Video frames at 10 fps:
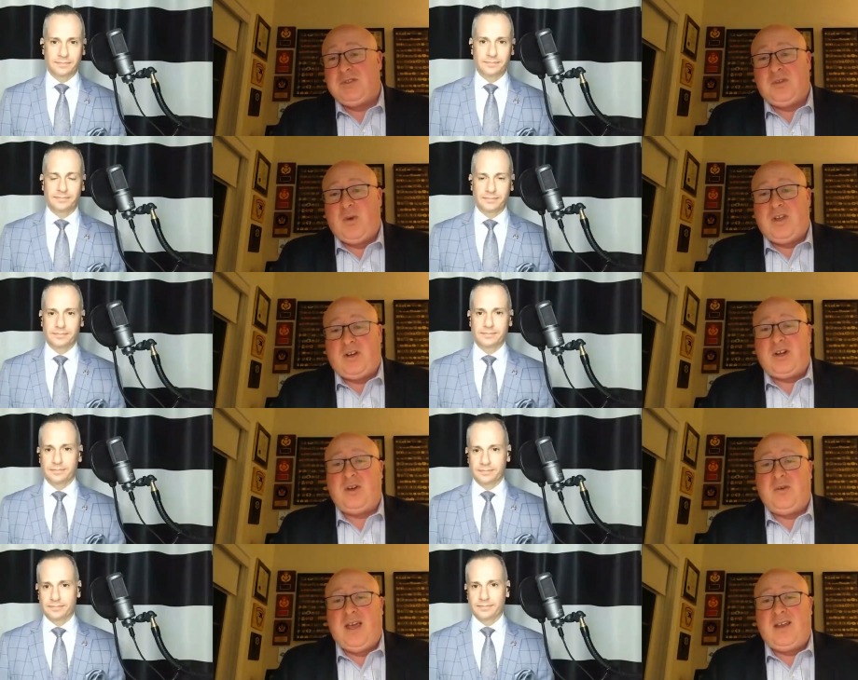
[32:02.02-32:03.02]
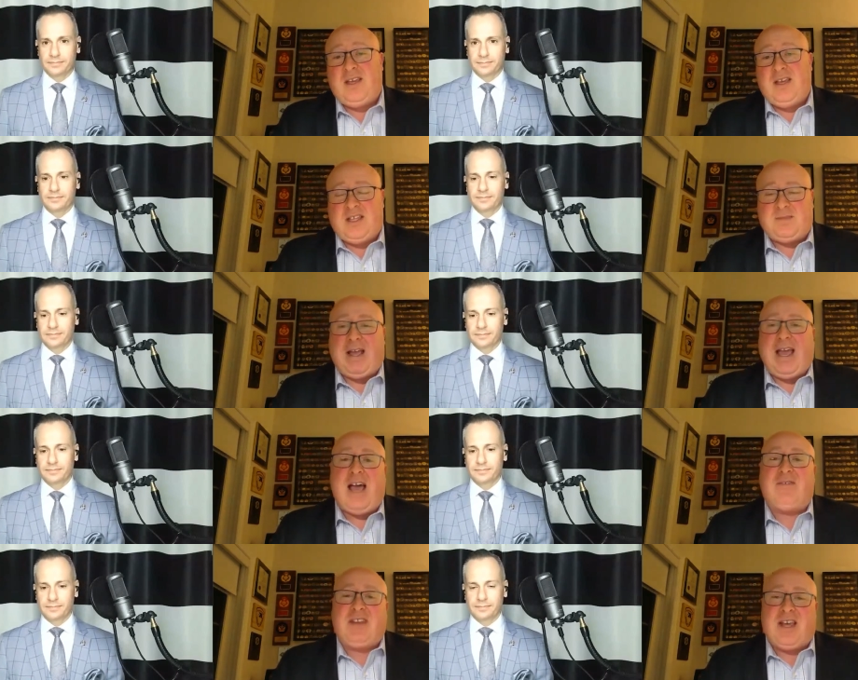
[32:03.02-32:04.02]
Speaker 1: way you're going to know that is by
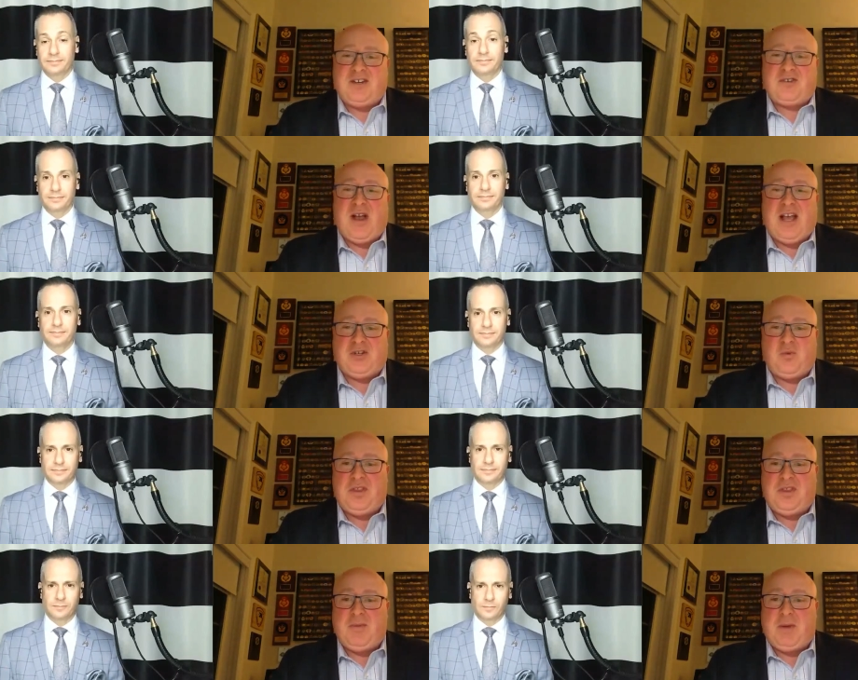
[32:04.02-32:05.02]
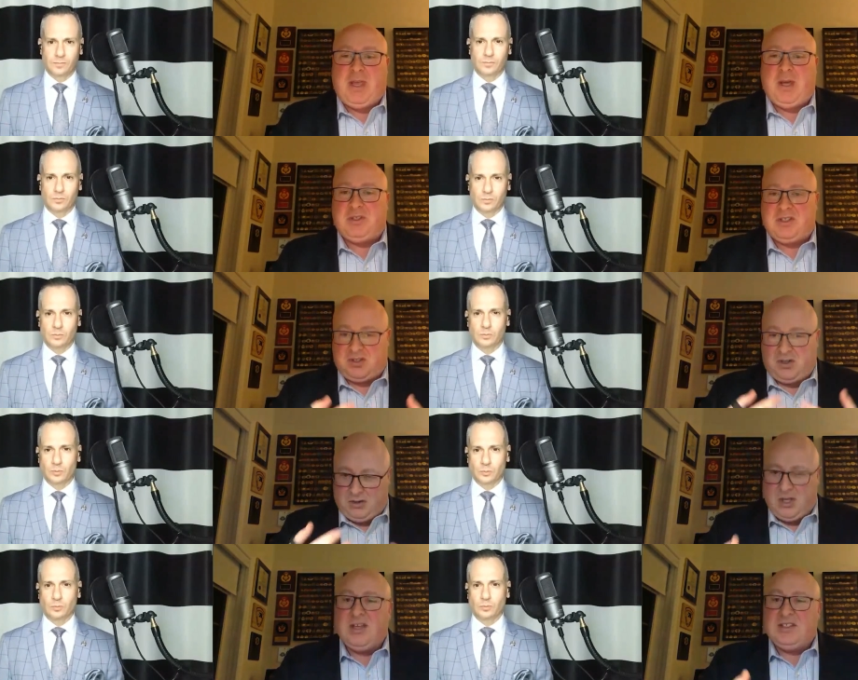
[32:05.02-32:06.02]
having that interaction with them and being able to start
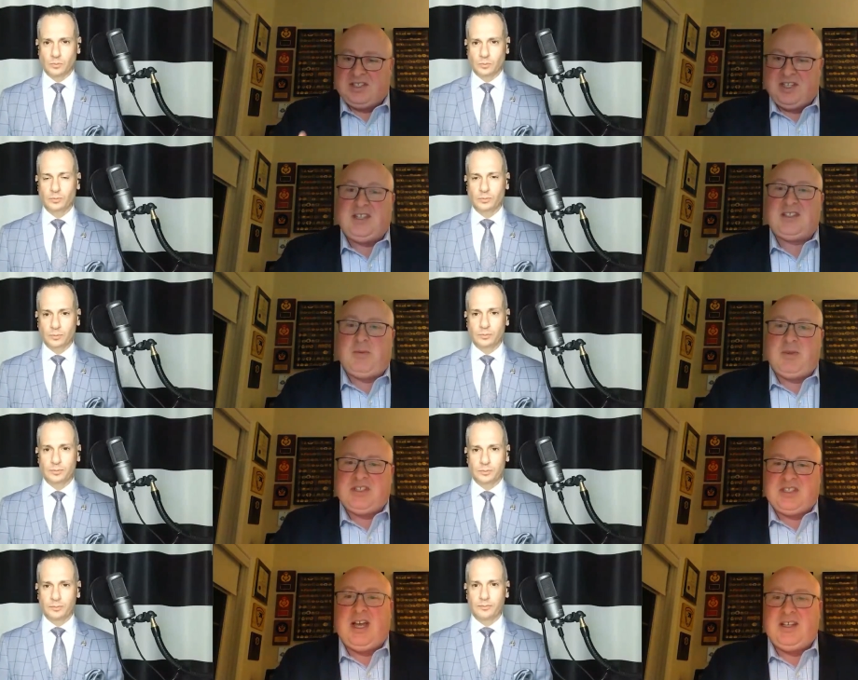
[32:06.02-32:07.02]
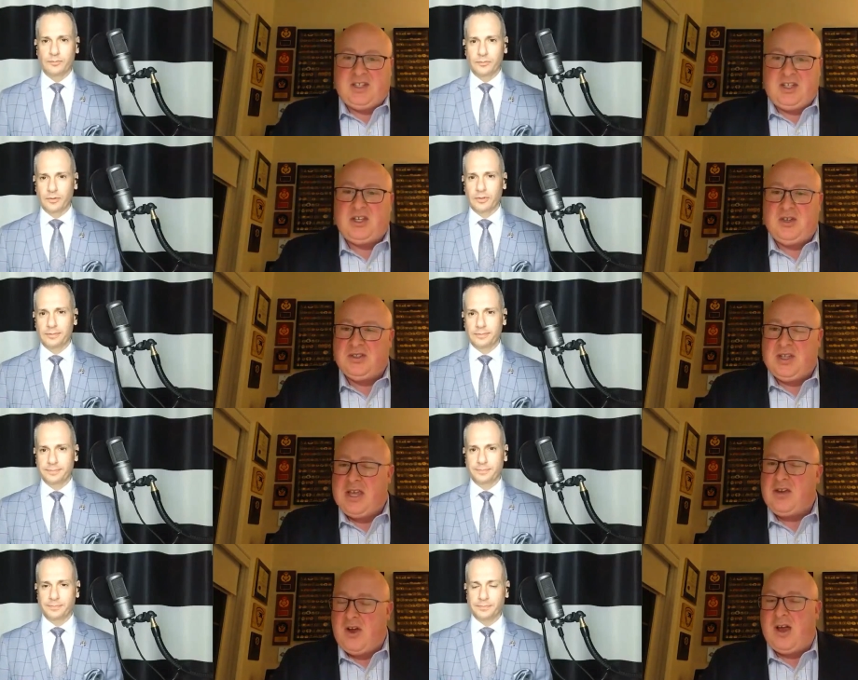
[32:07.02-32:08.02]
seeing some of the signs and cues. And
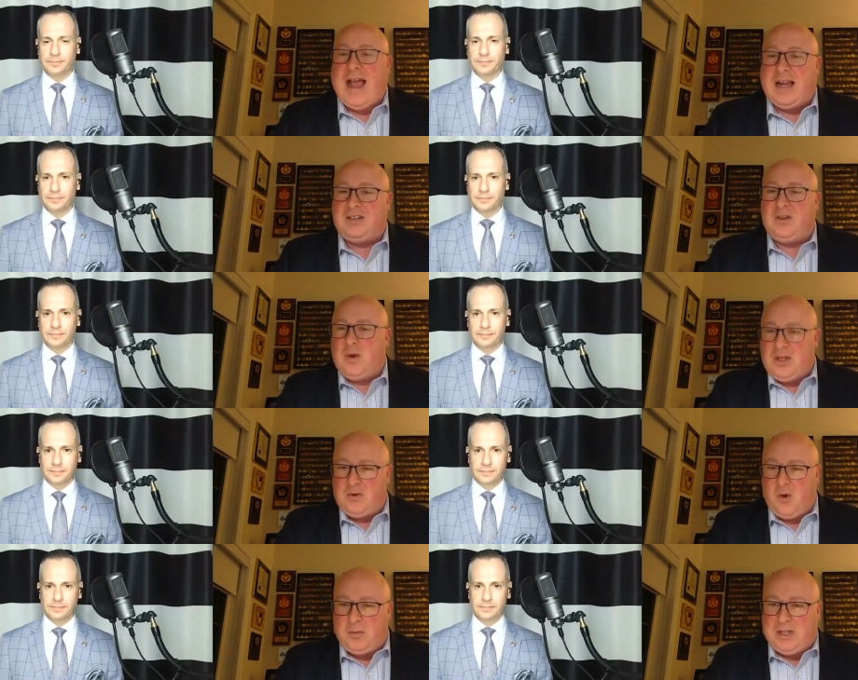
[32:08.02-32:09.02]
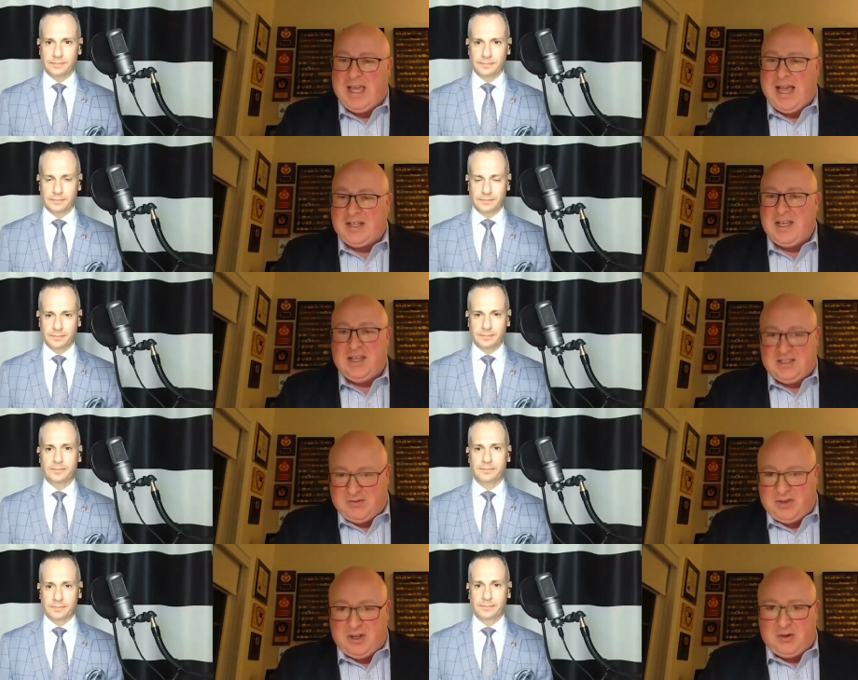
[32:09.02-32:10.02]
you're not acting the way you normally act. Is
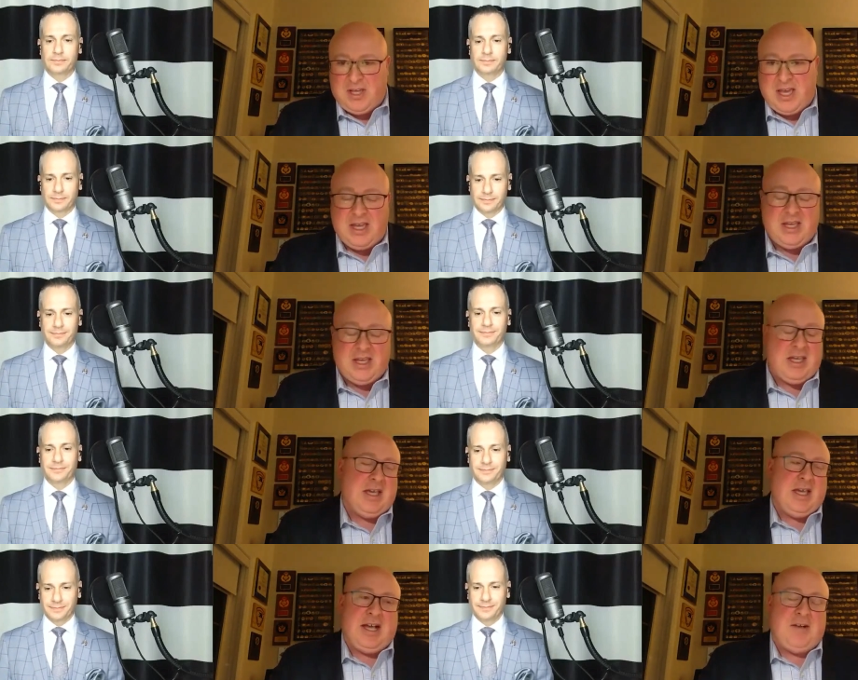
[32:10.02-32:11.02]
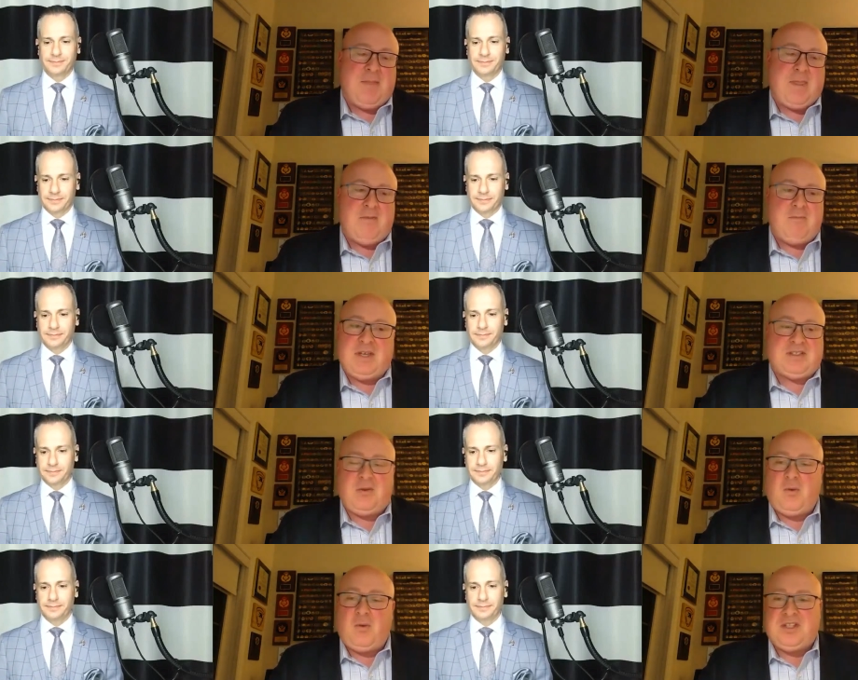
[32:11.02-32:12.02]
everything okay? Um, because
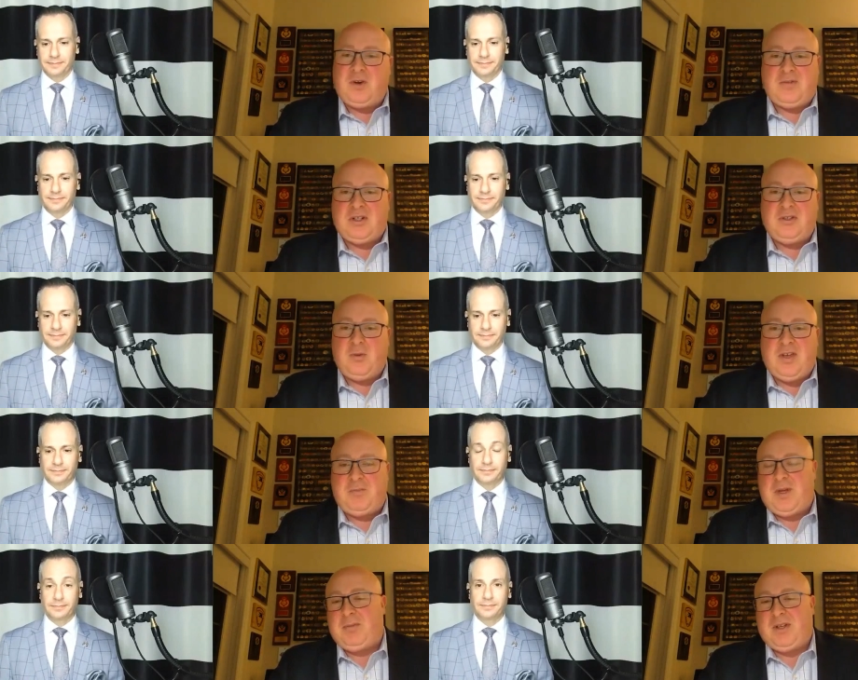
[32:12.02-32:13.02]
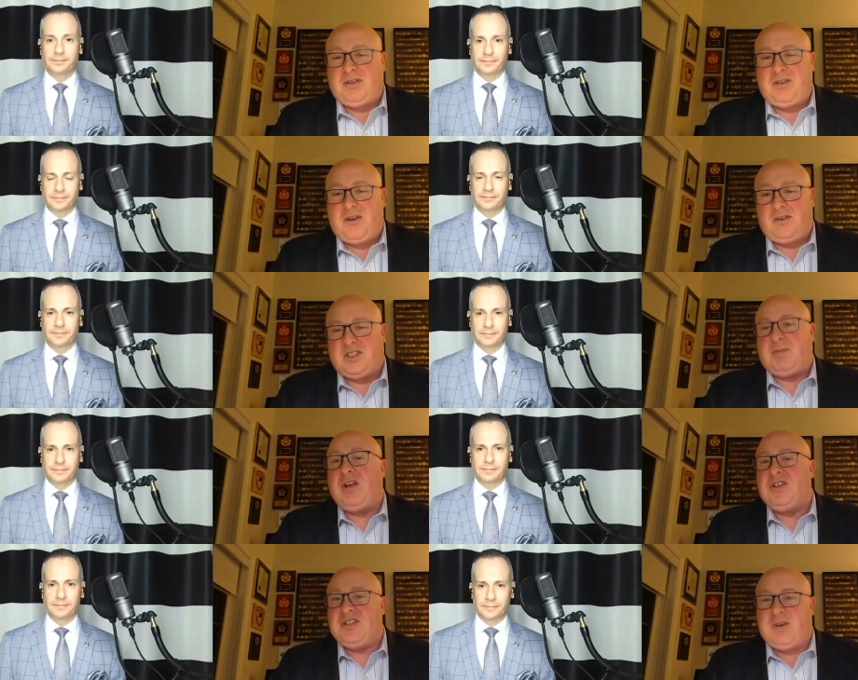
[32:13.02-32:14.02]
otherwise, you don't have a clue. We have people out there that are
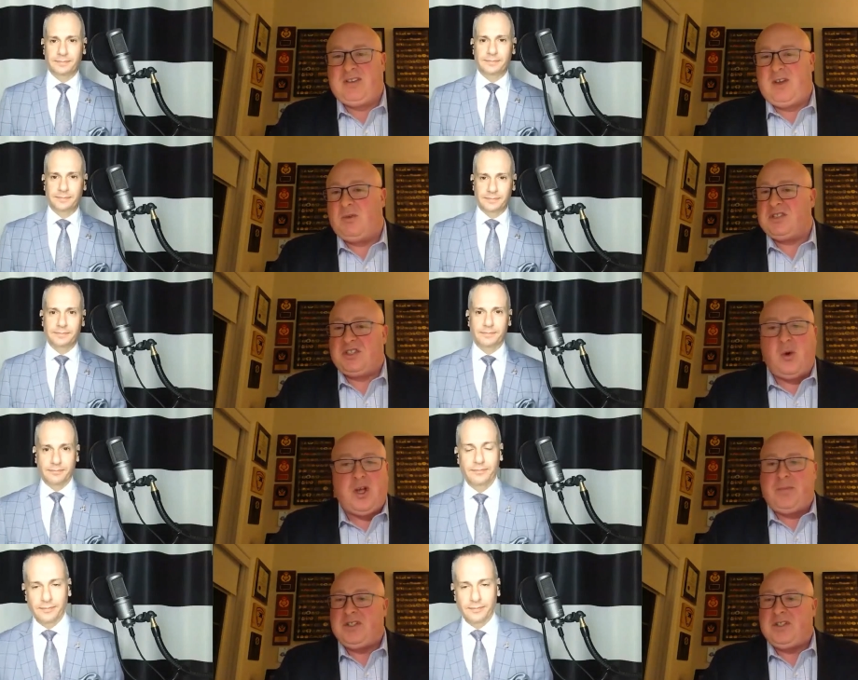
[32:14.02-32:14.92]
sponges, right? They will soak up and